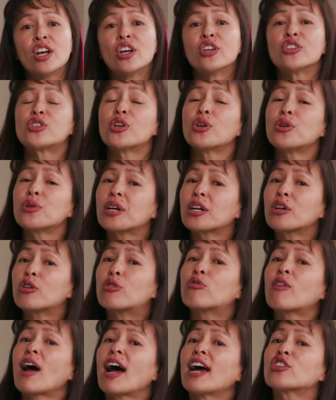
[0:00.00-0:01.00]
so you can
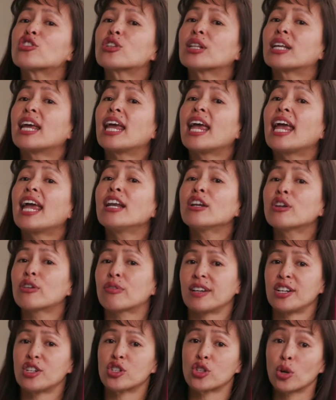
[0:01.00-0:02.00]
gradually
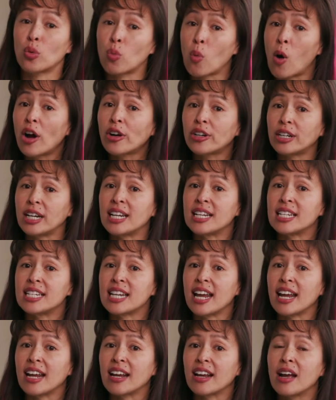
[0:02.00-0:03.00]
increase their water
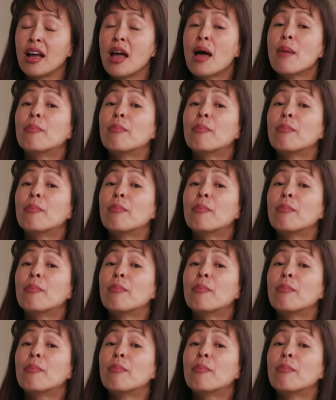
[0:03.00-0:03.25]
intake